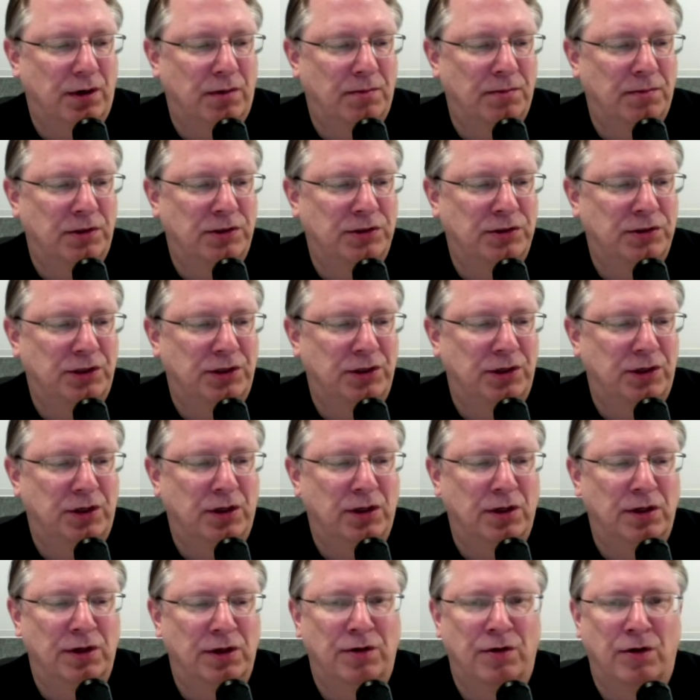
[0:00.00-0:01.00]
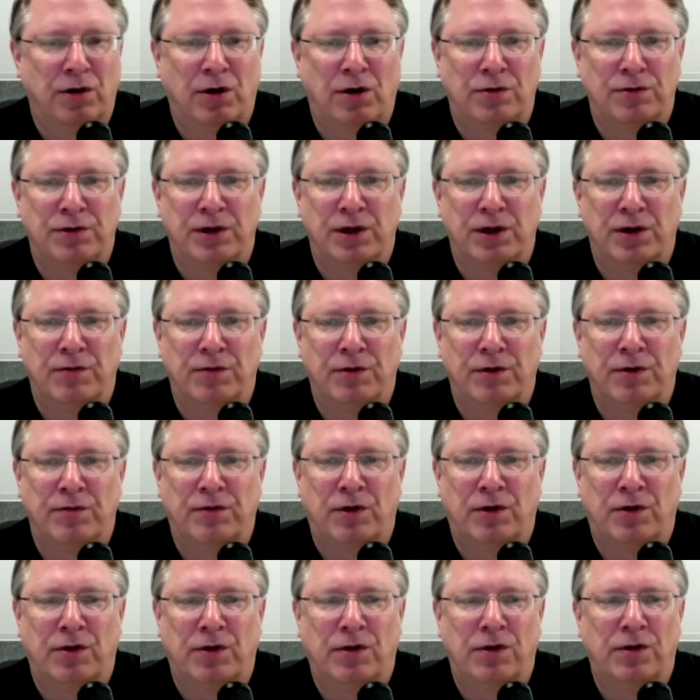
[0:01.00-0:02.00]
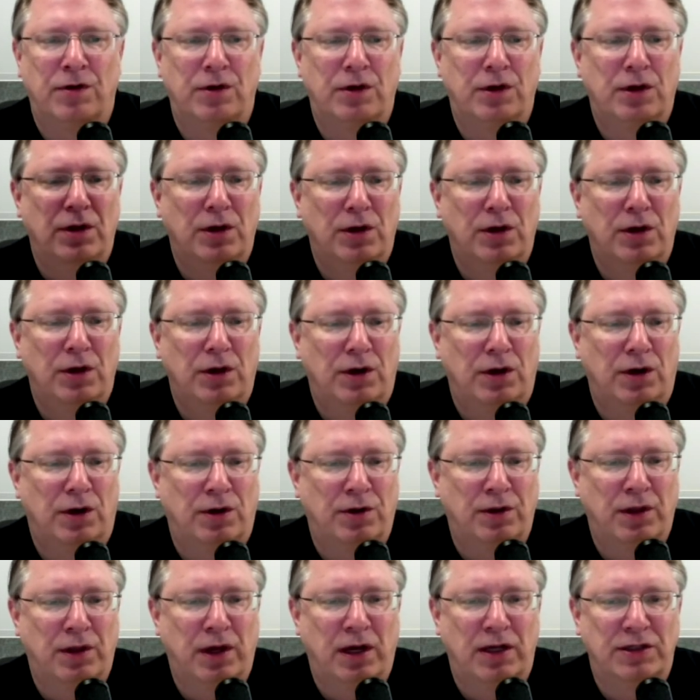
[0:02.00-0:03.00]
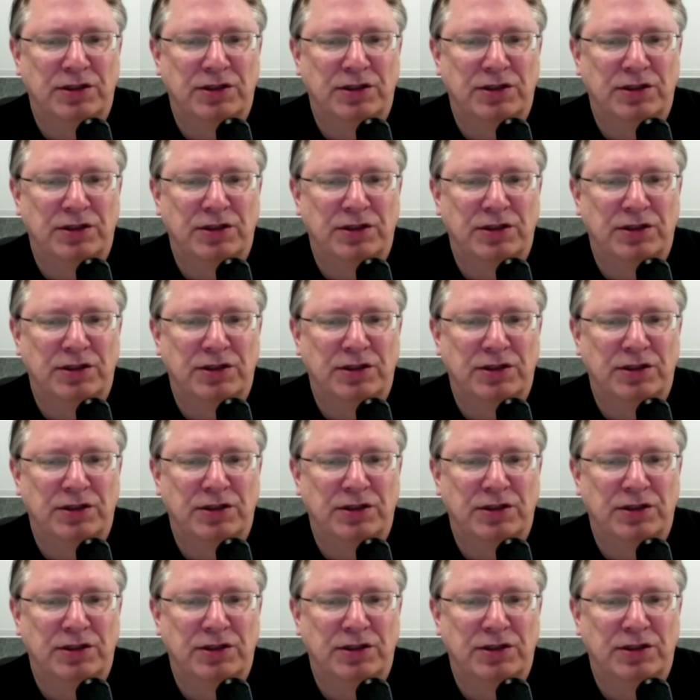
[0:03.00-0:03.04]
We're just gonna clear all to get rid of all, all that